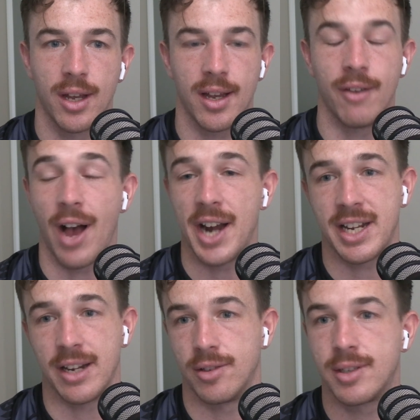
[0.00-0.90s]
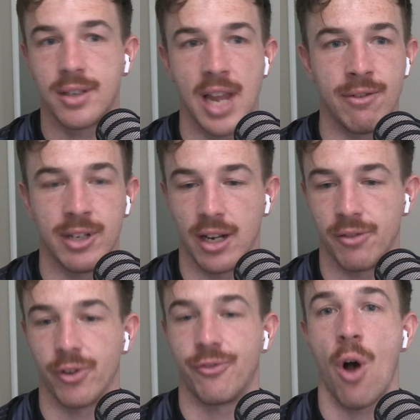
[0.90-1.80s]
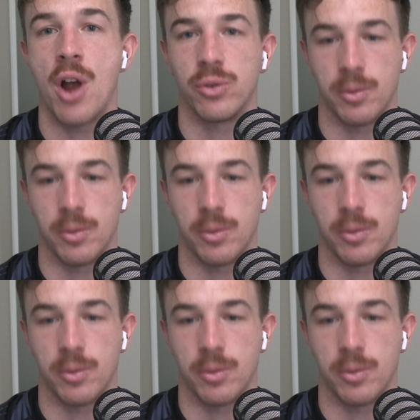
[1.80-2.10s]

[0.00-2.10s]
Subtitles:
if Ardie can even deliver a finals